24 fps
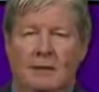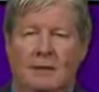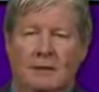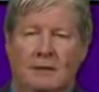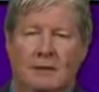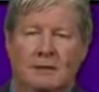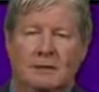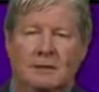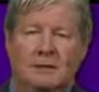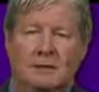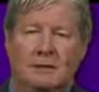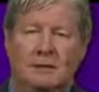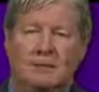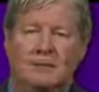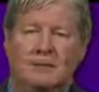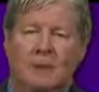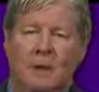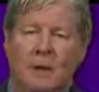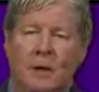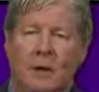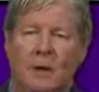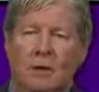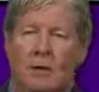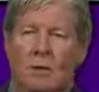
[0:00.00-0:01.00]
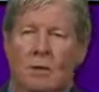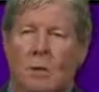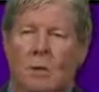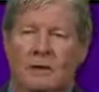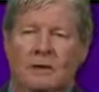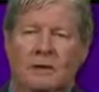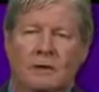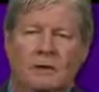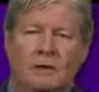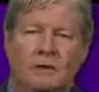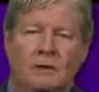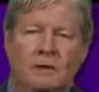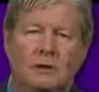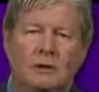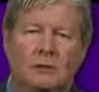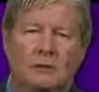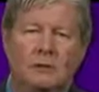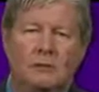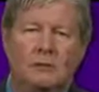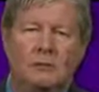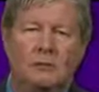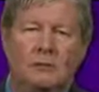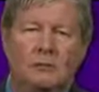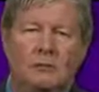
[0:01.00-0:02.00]
risk. What can we
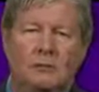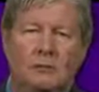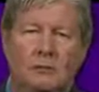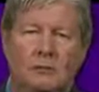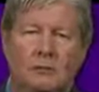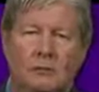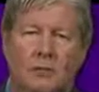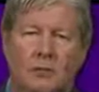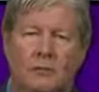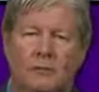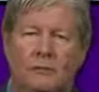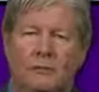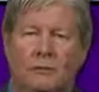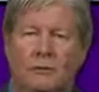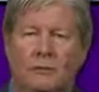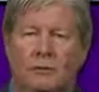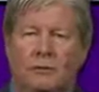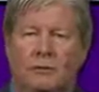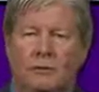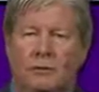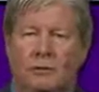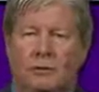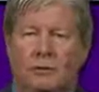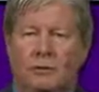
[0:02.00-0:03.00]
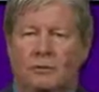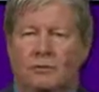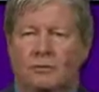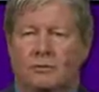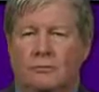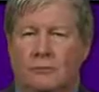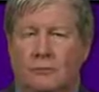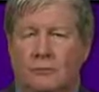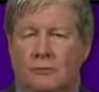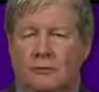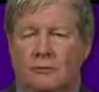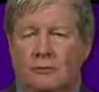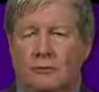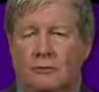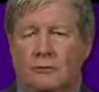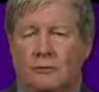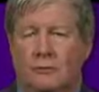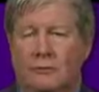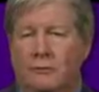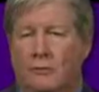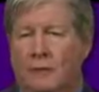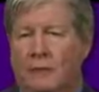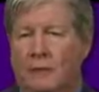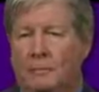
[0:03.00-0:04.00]
do to remove or reduce risk in
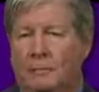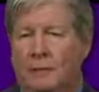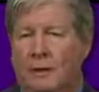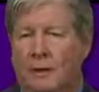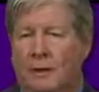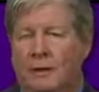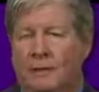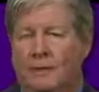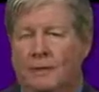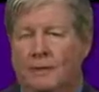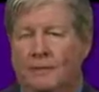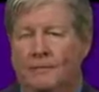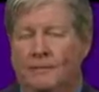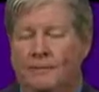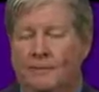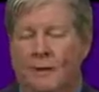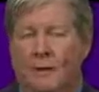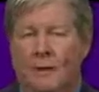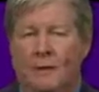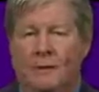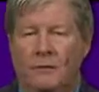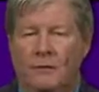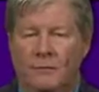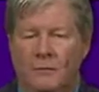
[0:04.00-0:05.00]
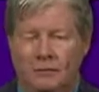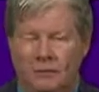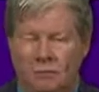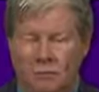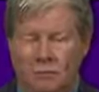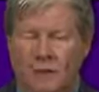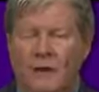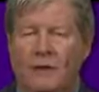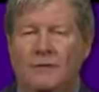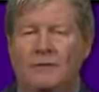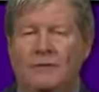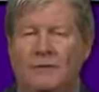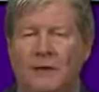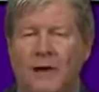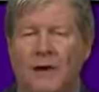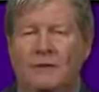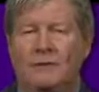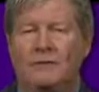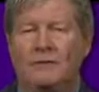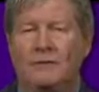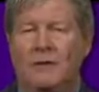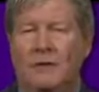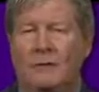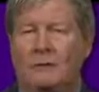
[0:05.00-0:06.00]
the workplace? There's really a
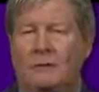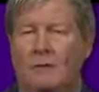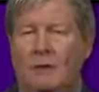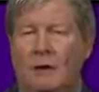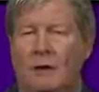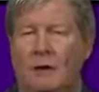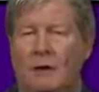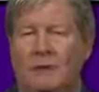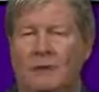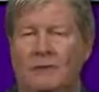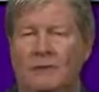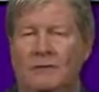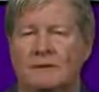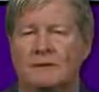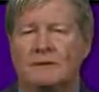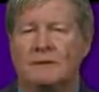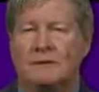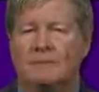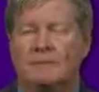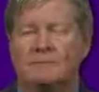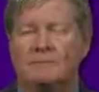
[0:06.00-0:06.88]
5-step model that's